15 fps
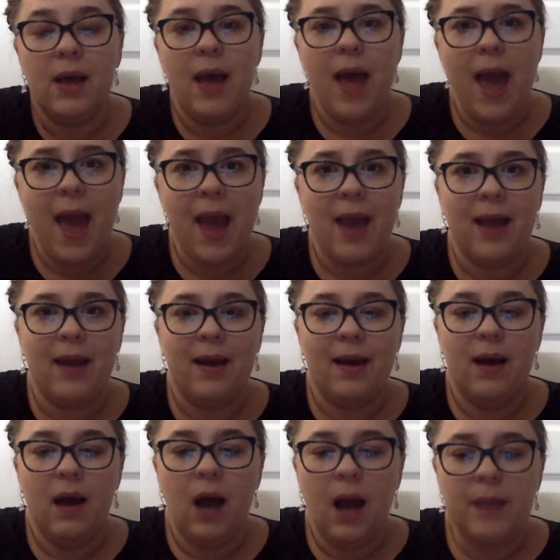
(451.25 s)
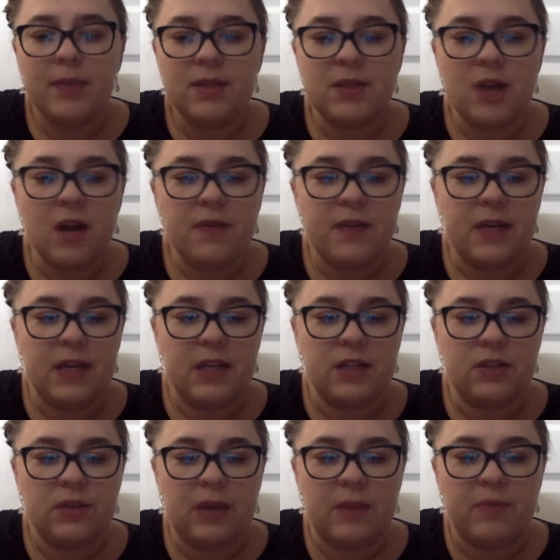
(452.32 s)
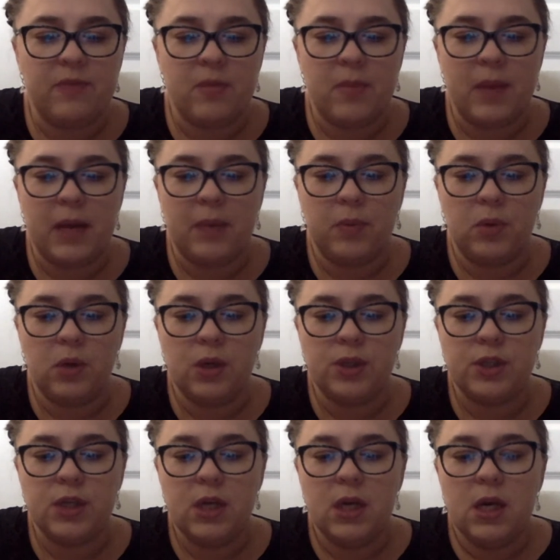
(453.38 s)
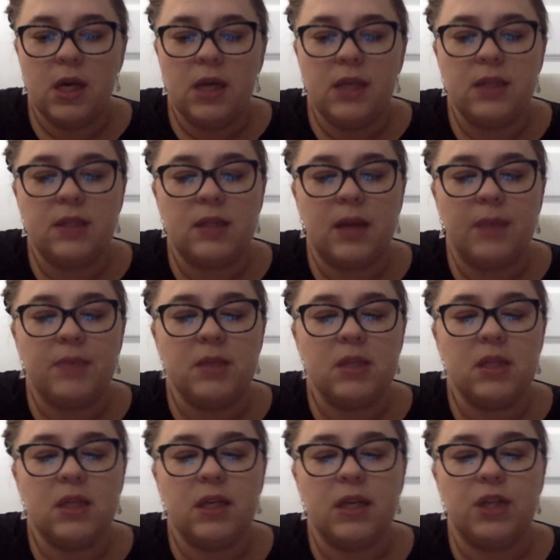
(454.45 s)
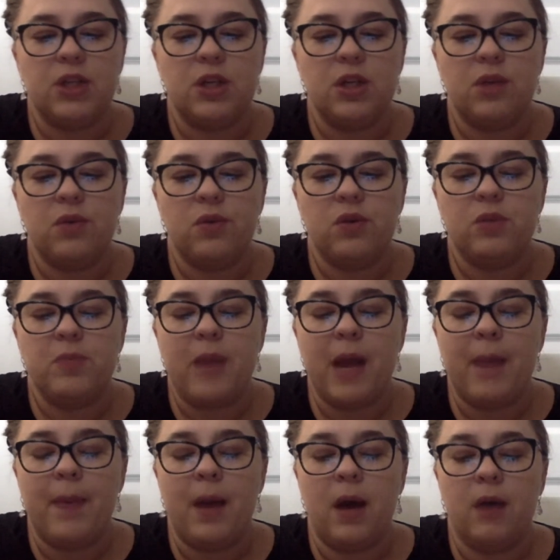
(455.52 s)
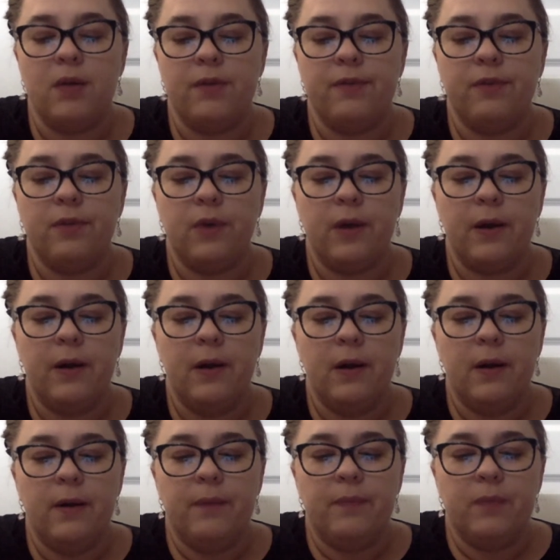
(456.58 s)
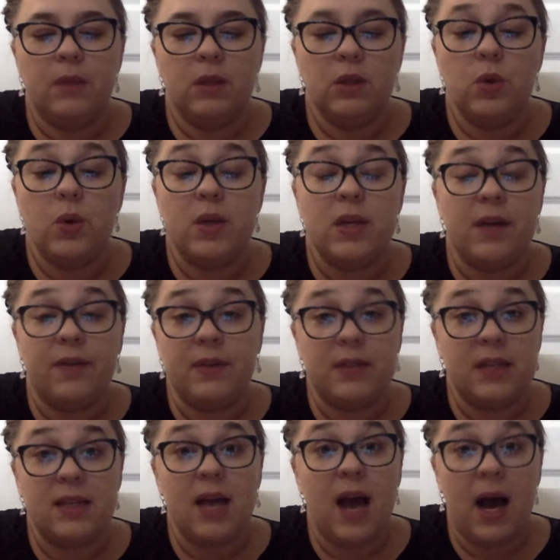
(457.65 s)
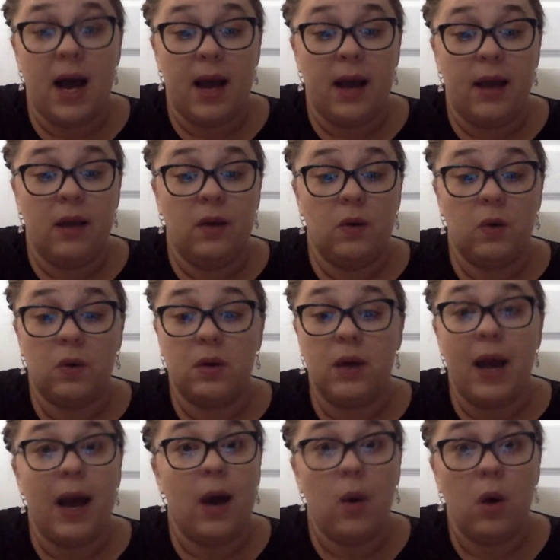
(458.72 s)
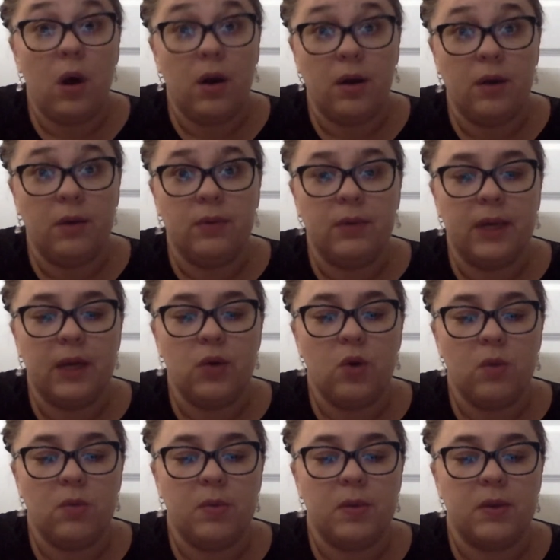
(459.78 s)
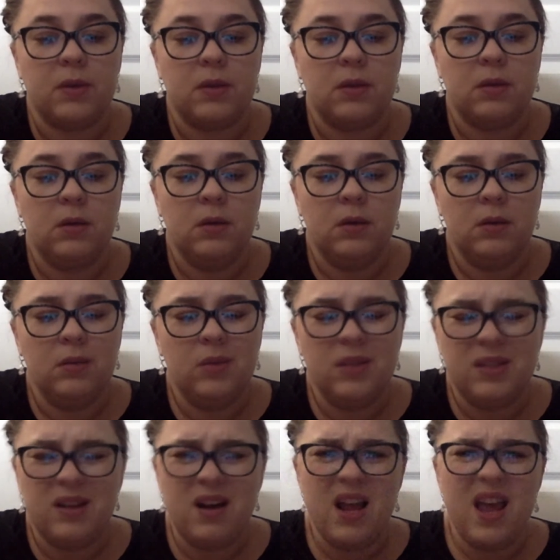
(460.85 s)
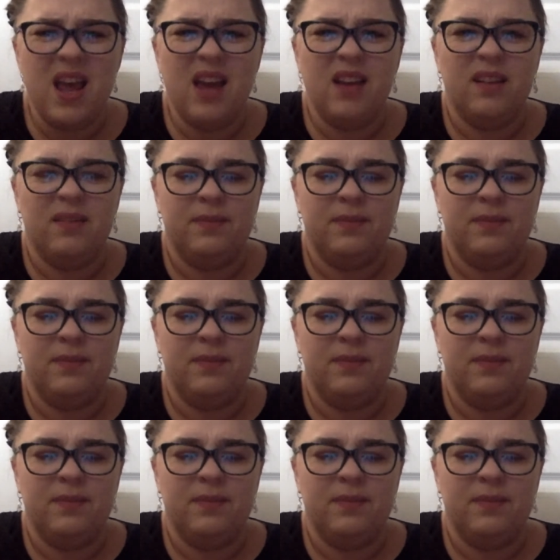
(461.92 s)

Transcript: Hey, I'm starving, he screamed from the back porch. He stomped into the kitchen and threw his backpack on the floor. Luke never says hi or how are you like a normal person. What's there to eat?